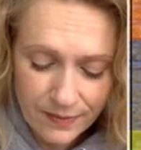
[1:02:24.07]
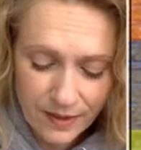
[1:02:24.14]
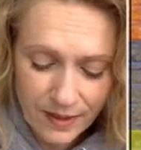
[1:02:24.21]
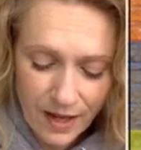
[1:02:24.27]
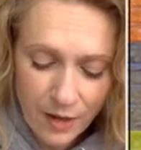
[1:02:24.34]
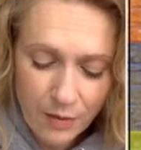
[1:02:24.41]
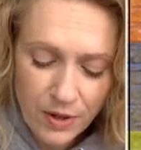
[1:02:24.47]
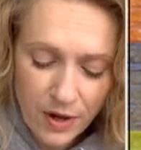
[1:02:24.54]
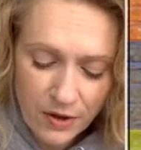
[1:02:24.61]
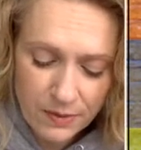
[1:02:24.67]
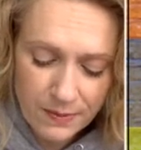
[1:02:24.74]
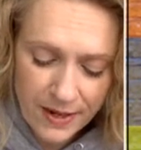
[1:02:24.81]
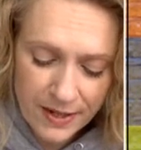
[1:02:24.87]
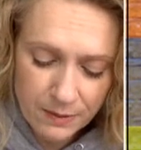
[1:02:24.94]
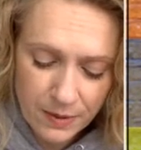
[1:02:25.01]
How proud
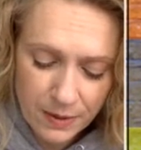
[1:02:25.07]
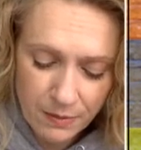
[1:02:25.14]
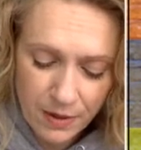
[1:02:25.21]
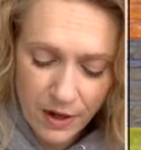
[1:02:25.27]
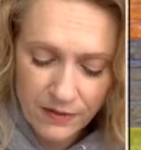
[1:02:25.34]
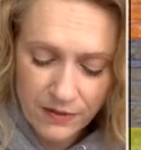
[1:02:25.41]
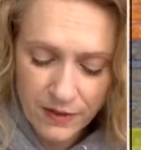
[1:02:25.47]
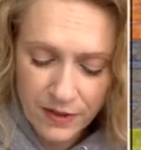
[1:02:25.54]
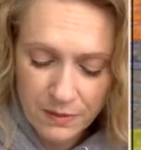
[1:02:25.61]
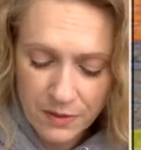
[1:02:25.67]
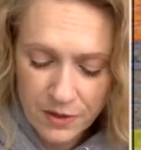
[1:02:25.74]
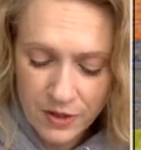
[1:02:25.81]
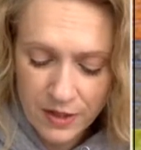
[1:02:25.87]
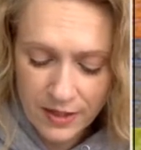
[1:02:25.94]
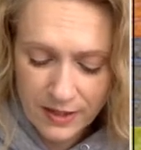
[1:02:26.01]
am I to be a part of a
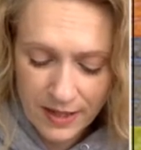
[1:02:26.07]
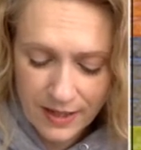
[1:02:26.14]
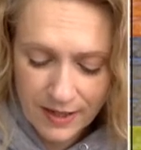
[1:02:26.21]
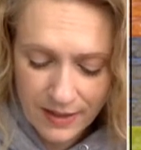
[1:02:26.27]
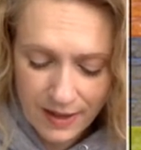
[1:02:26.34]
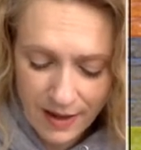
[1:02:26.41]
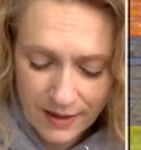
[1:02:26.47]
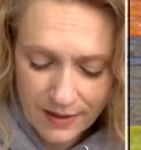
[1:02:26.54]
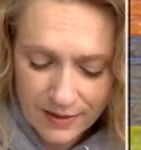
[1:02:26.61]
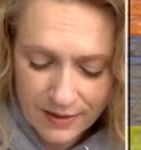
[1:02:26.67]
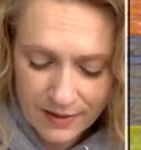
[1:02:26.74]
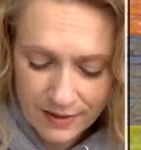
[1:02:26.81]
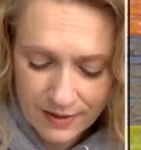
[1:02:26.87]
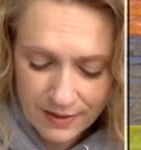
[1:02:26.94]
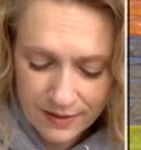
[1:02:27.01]
community like that?
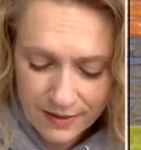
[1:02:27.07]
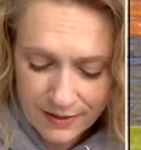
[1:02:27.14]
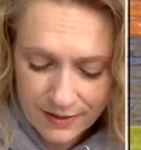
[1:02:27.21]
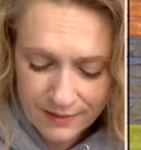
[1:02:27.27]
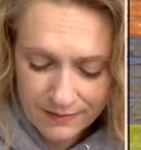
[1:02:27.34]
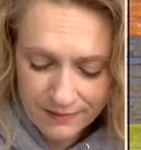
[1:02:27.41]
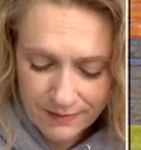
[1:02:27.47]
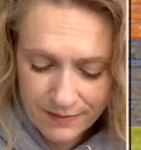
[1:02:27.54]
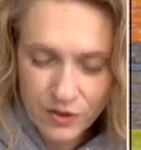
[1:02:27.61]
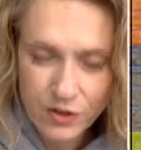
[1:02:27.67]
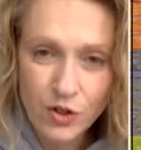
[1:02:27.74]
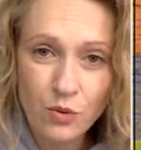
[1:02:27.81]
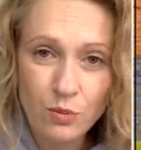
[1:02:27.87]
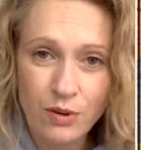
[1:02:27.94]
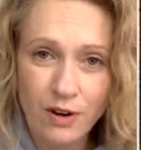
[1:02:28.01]

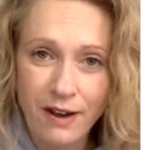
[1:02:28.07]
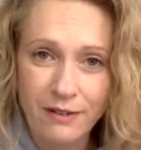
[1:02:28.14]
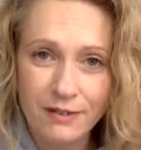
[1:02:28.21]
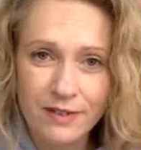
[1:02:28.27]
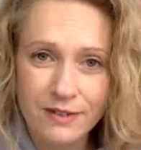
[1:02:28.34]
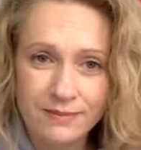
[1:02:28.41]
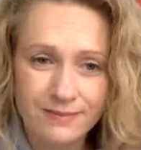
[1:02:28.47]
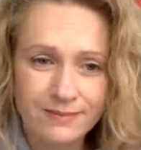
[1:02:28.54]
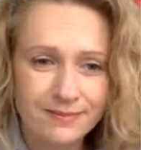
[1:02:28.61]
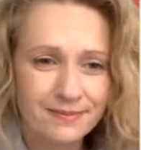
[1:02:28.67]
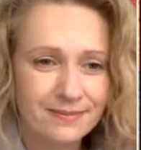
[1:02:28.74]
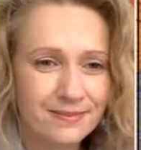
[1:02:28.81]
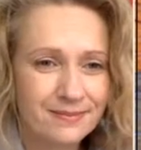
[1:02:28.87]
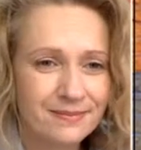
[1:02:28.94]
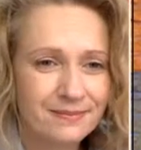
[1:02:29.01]
So proud.
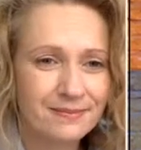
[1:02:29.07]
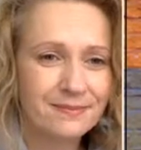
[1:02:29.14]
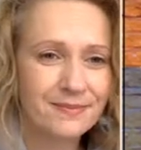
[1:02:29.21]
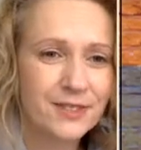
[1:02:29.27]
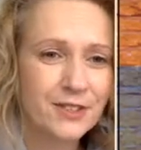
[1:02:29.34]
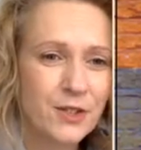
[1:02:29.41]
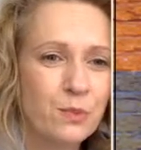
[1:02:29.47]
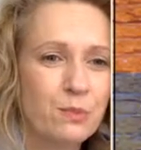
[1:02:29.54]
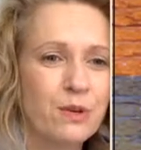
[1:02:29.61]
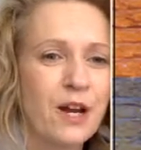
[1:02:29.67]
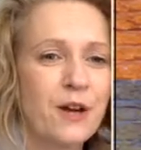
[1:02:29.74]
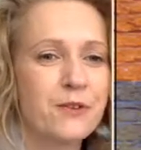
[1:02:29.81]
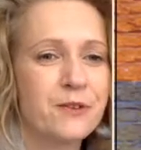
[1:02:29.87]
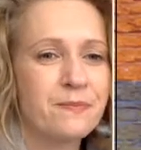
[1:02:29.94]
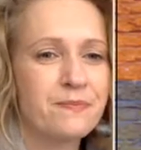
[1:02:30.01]
So
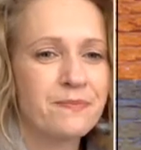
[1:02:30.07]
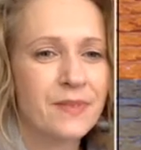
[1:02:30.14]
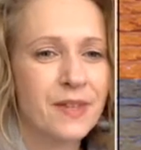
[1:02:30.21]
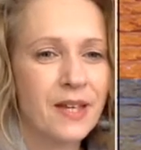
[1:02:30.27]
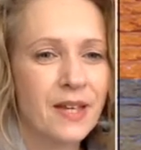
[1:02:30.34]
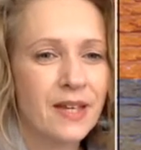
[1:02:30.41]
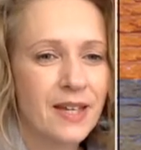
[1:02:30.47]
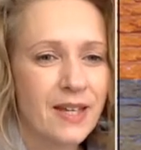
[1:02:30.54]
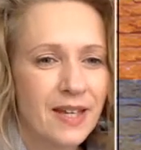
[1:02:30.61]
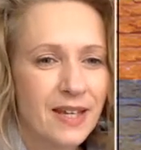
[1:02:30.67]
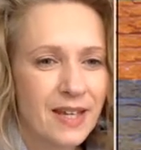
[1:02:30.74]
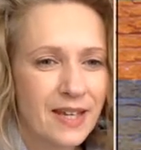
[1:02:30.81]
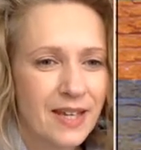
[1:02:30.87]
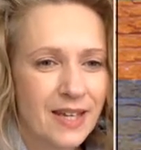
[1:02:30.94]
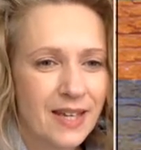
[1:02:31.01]
proud.
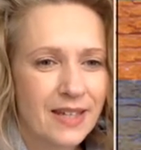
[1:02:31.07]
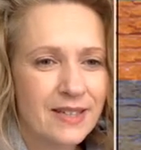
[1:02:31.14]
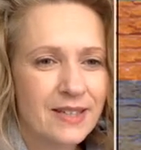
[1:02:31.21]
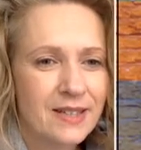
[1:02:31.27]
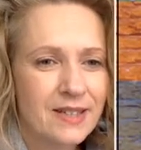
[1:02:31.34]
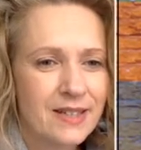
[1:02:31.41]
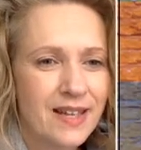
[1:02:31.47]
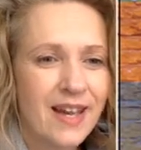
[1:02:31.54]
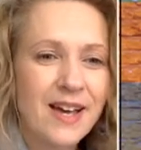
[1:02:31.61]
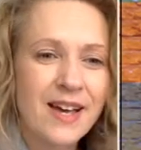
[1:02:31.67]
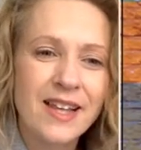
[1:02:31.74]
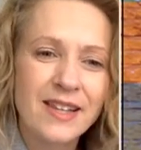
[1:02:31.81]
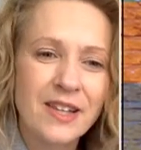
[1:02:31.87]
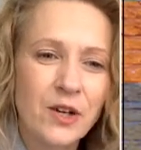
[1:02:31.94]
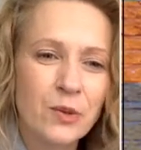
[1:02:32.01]
And, ah,
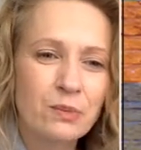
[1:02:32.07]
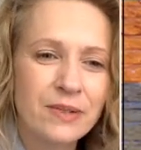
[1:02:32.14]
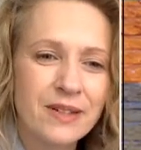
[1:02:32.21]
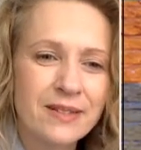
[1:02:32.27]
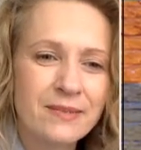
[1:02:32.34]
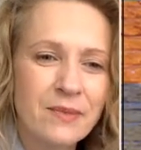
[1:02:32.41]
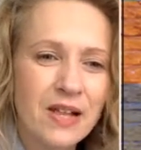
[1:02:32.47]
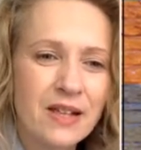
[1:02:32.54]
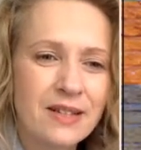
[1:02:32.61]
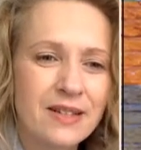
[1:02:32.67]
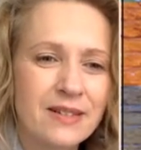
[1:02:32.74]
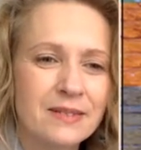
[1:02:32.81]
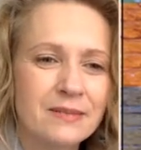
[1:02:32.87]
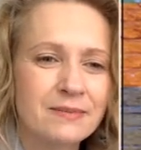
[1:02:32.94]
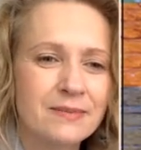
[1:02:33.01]
hello, Prin,
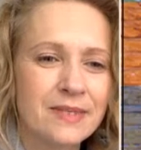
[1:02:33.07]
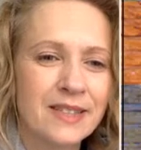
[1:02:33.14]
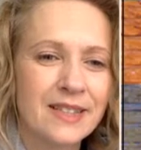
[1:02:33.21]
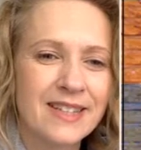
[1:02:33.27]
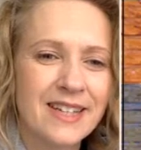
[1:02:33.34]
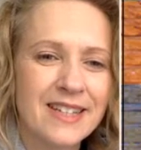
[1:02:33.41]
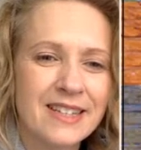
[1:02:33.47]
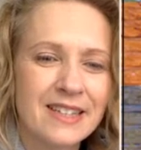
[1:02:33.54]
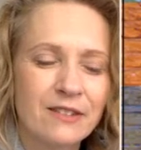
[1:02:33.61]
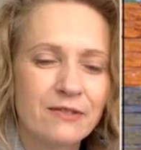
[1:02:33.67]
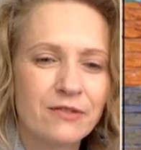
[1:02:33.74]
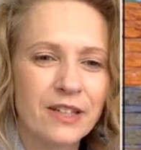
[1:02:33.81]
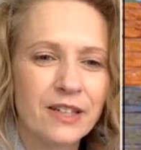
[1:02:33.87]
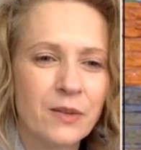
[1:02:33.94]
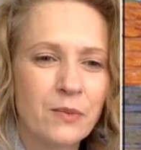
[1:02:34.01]
welcome. A nice little
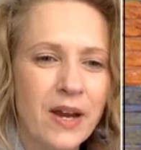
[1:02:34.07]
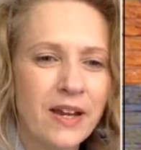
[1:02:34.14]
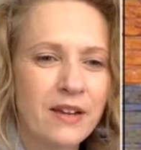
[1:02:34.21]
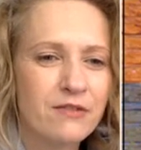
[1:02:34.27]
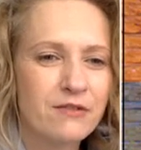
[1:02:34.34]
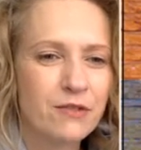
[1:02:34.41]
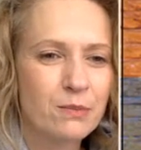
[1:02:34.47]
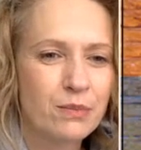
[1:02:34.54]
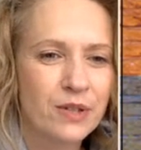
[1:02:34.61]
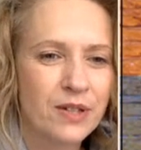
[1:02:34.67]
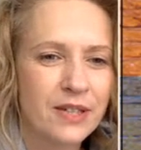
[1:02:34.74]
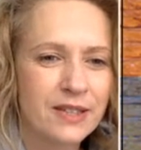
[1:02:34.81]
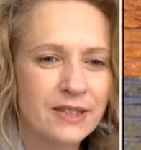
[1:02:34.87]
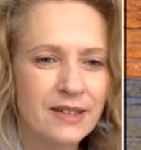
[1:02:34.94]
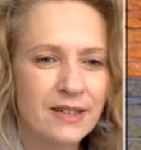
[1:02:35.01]
friendly wave from
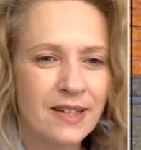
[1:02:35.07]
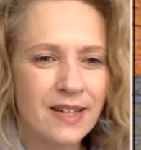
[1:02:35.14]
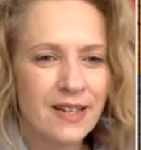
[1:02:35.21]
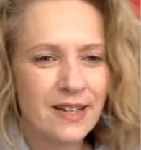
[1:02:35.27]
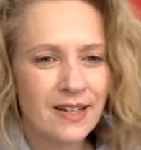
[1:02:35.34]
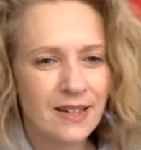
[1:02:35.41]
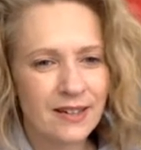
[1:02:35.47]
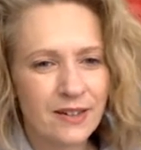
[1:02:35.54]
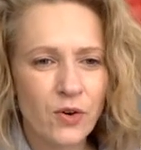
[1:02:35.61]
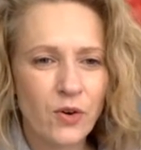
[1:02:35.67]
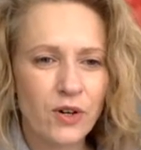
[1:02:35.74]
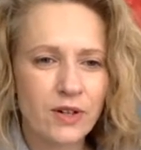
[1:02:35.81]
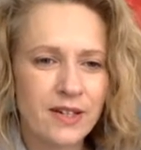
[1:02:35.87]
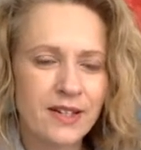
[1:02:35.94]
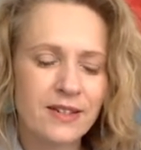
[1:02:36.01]
Prin. And
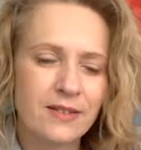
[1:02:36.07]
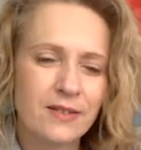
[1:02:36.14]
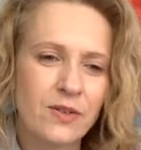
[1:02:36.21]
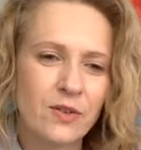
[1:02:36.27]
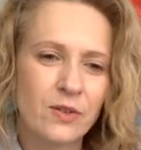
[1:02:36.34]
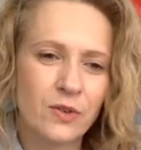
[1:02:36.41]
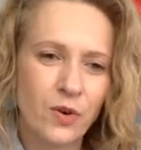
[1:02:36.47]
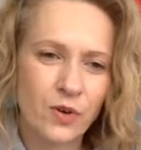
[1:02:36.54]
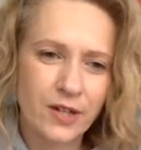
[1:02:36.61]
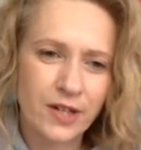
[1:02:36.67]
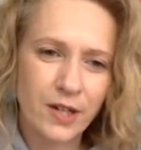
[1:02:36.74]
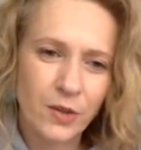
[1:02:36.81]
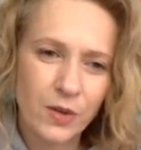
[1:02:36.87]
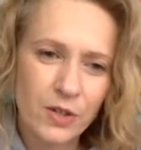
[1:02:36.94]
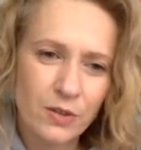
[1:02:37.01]
Courtney, oh, Courtney
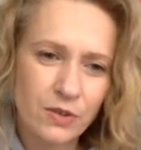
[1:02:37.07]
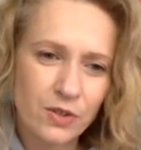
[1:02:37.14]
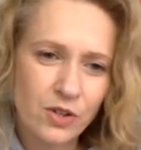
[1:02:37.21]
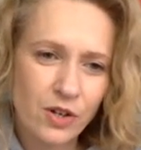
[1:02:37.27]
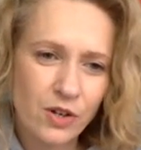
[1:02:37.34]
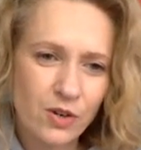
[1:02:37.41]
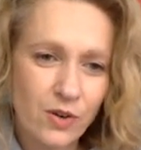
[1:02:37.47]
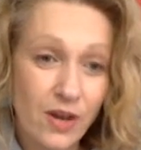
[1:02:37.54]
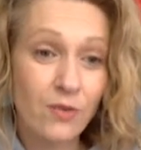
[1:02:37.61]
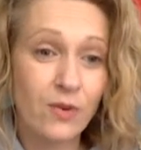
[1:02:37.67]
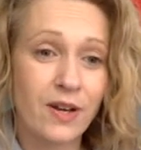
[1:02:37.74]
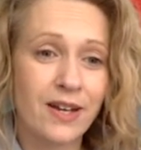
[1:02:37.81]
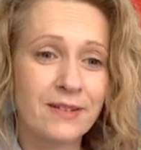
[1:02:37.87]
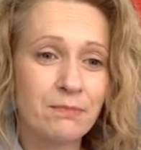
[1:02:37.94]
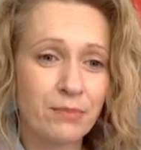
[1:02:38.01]
agrees with Joe. Oh,
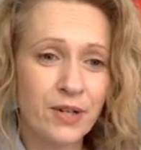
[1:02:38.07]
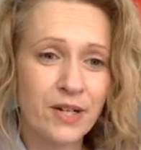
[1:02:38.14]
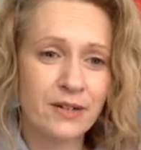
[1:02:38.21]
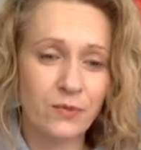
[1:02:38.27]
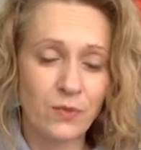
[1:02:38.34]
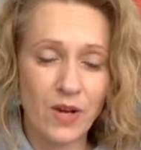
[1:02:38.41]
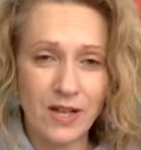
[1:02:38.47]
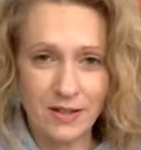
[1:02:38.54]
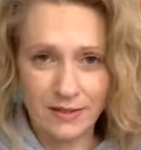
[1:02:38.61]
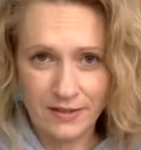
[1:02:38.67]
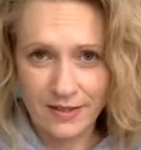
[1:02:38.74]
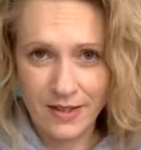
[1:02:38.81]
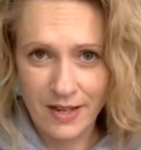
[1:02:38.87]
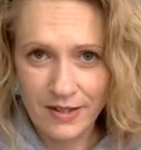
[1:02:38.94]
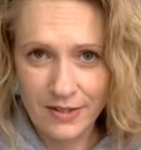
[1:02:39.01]
and Prin, well,
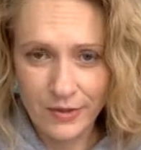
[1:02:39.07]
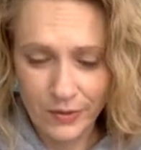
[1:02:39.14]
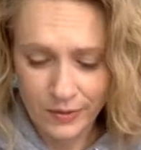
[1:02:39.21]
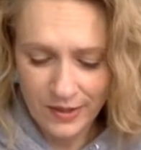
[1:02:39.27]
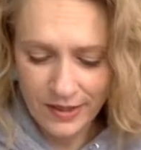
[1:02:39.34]
thank you.